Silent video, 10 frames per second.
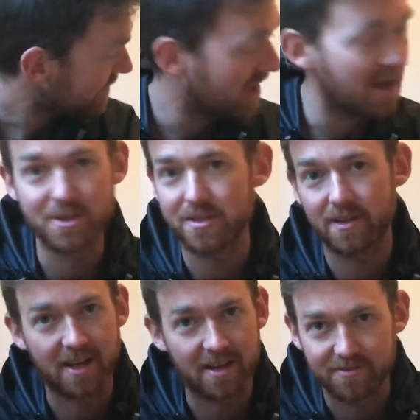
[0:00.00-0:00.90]
I'm just
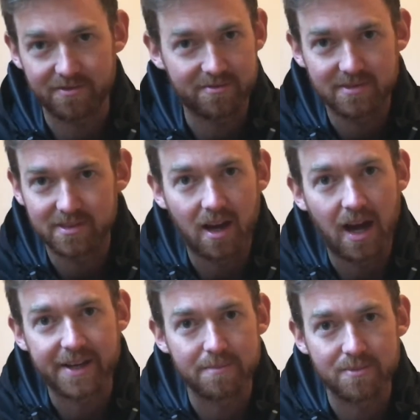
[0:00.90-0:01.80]
going to have
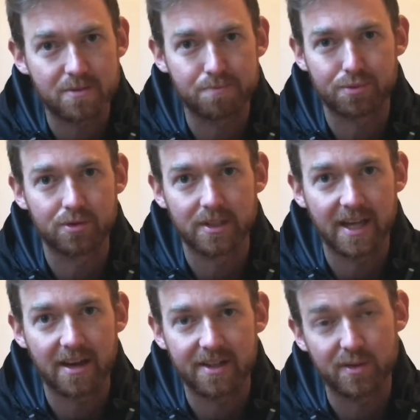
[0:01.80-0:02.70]
items sprawling
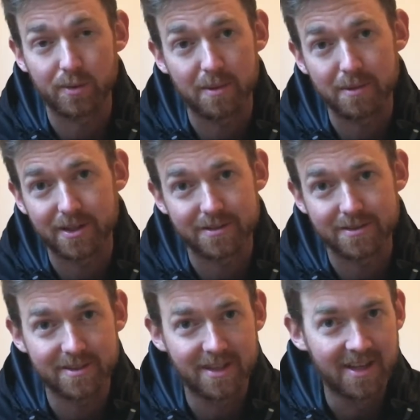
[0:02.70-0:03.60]
out everywhere because